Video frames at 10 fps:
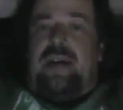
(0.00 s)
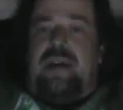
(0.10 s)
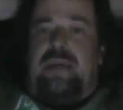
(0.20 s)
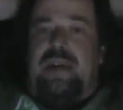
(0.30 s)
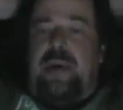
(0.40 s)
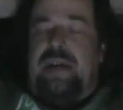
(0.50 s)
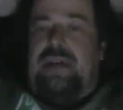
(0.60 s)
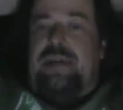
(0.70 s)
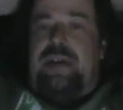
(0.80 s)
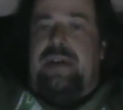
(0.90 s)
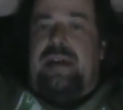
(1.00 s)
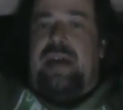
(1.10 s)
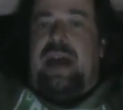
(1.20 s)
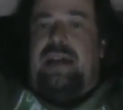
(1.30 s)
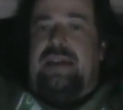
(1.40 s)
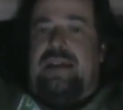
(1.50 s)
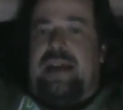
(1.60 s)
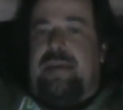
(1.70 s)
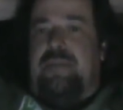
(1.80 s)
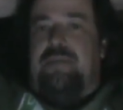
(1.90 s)
in Spencer. It has
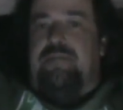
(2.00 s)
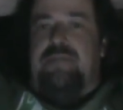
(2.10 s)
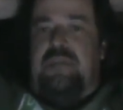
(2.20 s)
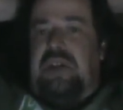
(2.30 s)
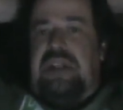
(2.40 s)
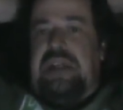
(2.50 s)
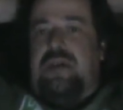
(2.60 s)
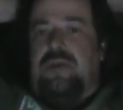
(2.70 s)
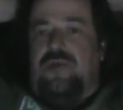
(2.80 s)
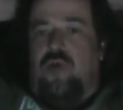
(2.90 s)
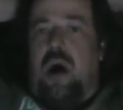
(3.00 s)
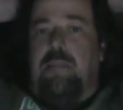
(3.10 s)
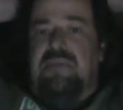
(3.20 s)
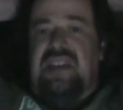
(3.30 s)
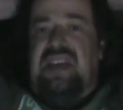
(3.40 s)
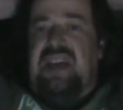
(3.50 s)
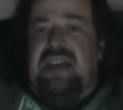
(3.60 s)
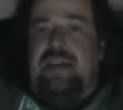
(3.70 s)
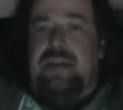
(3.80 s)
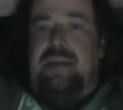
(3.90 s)
like steel drums in
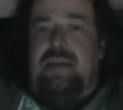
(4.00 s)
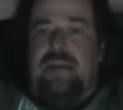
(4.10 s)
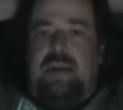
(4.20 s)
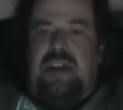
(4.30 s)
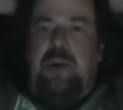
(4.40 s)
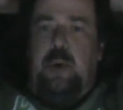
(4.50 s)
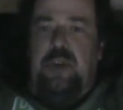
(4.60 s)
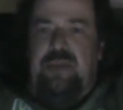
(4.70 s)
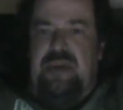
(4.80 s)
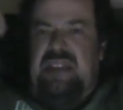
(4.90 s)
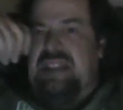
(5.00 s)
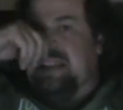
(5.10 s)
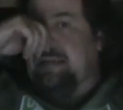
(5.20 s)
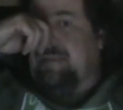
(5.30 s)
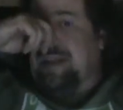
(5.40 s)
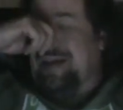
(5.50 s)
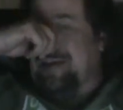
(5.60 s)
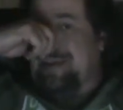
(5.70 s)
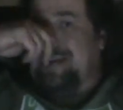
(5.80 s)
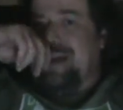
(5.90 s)
it and huge pieces of
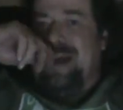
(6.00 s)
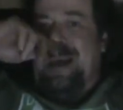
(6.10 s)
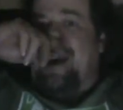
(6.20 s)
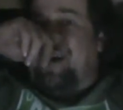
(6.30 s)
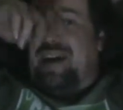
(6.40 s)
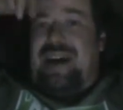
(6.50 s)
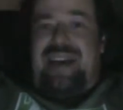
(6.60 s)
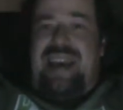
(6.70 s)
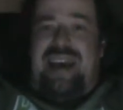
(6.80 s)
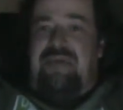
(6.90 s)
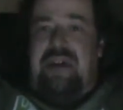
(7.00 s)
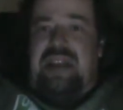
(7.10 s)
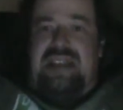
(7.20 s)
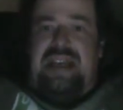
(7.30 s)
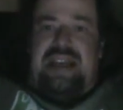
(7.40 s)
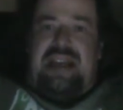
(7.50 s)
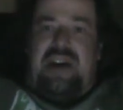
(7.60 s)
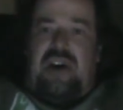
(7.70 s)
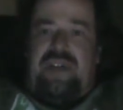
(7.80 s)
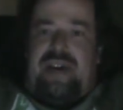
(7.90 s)
litter that I can't really take
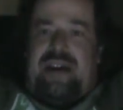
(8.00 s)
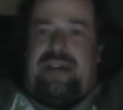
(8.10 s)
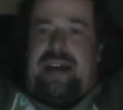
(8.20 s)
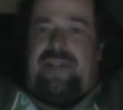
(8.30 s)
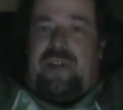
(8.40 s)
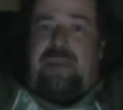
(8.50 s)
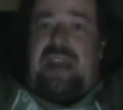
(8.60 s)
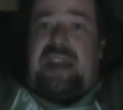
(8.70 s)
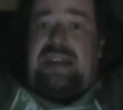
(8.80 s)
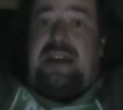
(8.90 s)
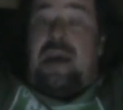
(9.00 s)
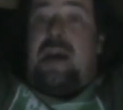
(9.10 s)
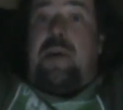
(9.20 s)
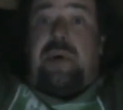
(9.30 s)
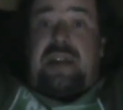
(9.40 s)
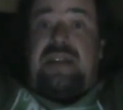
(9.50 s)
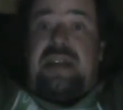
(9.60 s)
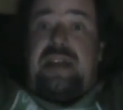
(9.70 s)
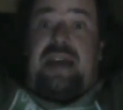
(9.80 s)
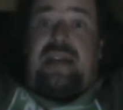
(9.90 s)
care of. I don't have the means. But the
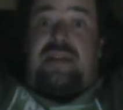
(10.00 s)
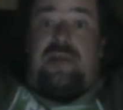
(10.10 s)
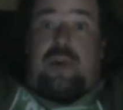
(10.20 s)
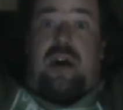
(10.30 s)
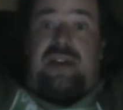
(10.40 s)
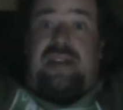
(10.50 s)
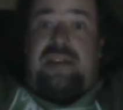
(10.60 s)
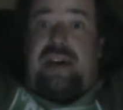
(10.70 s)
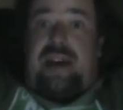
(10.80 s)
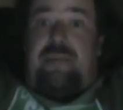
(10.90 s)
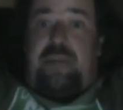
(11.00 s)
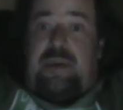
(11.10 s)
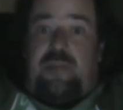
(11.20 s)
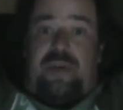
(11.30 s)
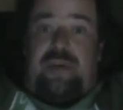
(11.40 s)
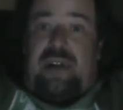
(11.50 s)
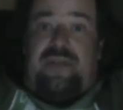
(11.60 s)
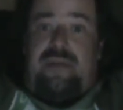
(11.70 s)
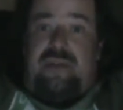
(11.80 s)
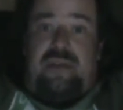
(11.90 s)
city has trucks and they have people to
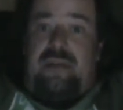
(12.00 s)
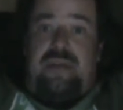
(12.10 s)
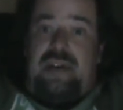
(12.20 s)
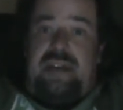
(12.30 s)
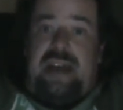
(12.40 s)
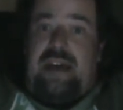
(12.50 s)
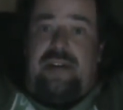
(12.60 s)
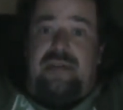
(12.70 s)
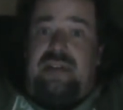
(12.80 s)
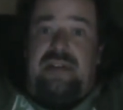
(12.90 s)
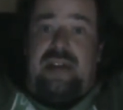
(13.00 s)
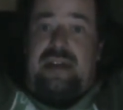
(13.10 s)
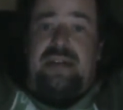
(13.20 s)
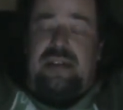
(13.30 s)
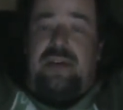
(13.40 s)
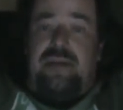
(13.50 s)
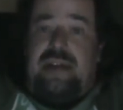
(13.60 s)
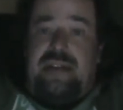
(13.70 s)
lift containers and things, so they